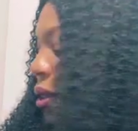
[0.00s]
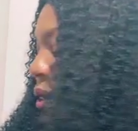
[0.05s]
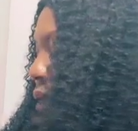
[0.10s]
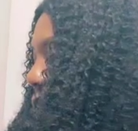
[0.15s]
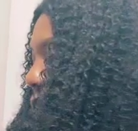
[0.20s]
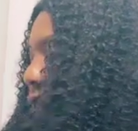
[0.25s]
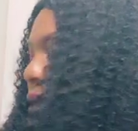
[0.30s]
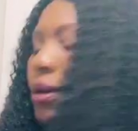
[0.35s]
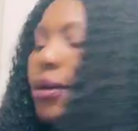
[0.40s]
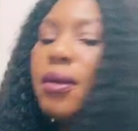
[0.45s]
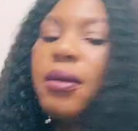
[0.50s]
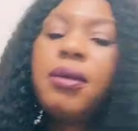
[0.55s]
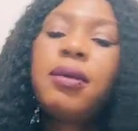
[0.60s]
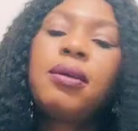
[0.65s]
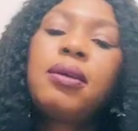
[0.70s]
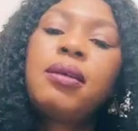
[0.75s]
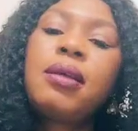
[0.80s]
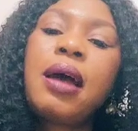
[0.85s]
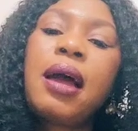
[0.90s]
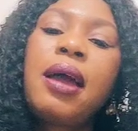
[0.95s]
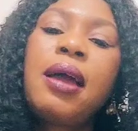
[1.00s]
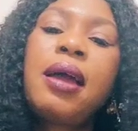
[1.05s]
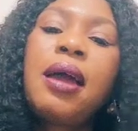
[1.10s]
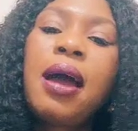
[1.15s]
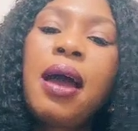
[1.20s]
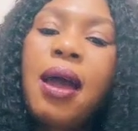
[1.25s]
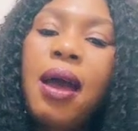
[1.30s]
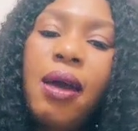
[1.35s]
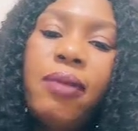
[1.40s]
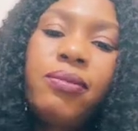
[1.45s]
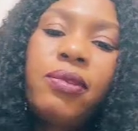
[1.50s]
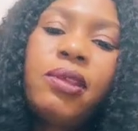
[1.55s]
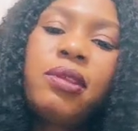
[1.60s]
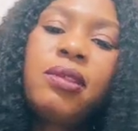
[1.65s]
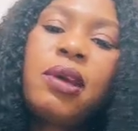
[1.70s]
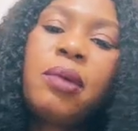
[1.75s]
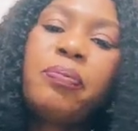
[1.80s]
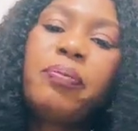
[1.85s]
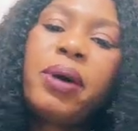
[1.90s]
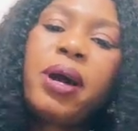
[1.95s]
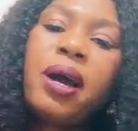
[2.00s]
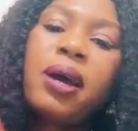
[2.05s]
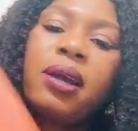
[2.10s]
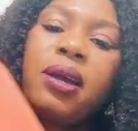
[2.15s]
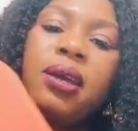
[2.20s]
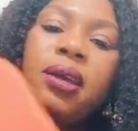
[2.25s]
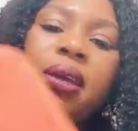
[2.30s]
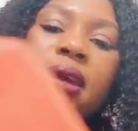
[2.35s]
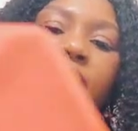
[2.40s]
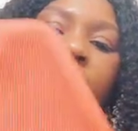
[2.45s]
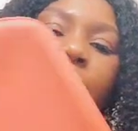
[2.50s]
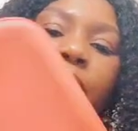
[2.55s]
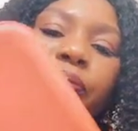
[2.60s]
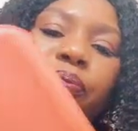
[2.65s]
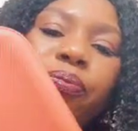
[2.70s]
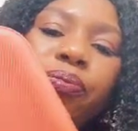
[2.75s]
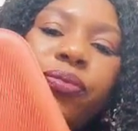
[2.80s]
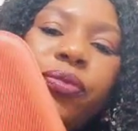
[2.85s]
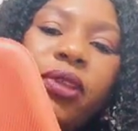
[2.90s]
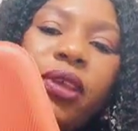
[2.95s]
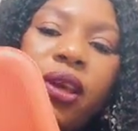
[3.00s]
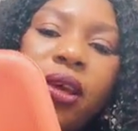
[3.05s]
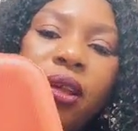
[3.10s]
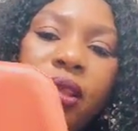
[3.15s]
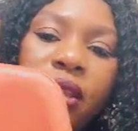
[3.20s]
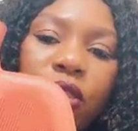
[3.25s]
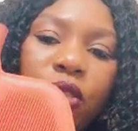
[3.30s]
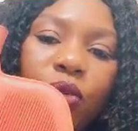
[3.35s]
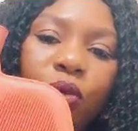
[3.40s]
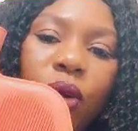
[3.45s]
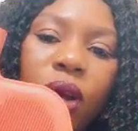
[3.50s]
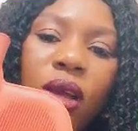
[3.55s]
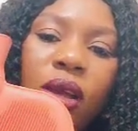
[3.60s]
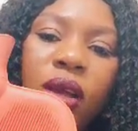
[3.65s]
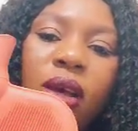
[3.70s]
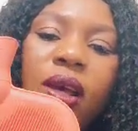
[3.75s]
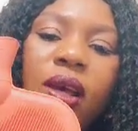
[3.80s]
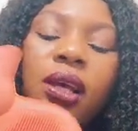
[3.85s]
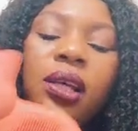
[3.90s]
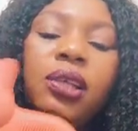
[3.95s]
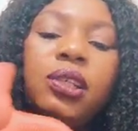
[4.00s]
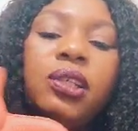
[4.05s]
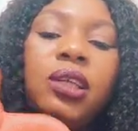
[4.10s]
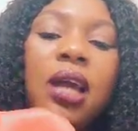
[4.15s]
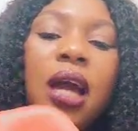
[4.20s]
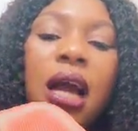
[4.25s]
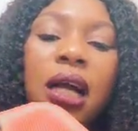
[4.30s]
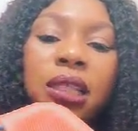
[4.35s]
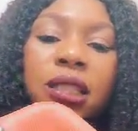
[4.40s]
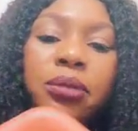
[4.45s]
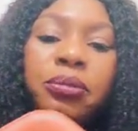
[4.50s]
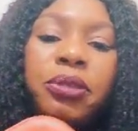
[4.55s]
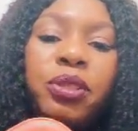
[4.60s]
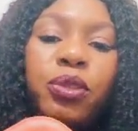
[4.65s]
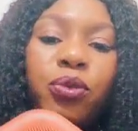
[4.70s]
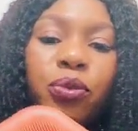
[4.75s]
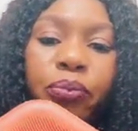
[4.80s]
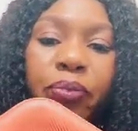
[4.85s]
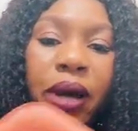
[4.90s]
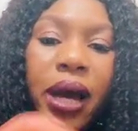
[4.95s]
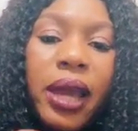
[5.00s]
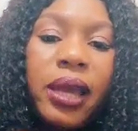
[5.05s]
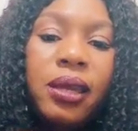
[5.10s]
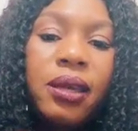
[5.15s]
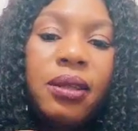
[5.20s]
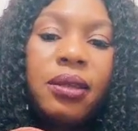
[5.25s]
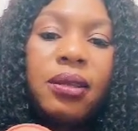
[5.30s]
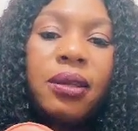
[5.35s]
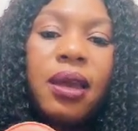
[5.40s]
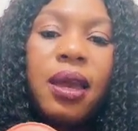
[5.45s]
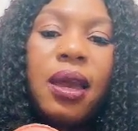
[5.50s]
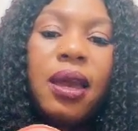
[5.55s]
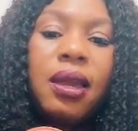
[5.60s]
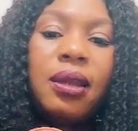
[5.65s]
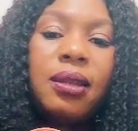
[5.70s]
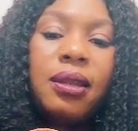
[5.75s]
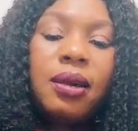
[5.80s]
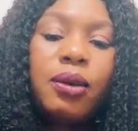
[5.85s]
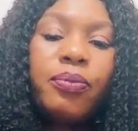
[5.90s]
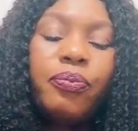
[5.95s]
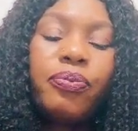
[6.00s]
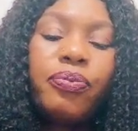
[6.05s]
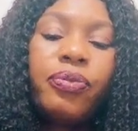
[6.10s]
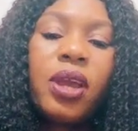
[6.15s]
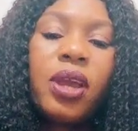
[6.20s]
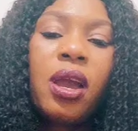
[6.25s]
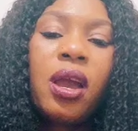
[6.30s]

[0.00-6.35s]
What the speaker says: Like, I have the pack here. Yeah, this one. She asked me to buy it. And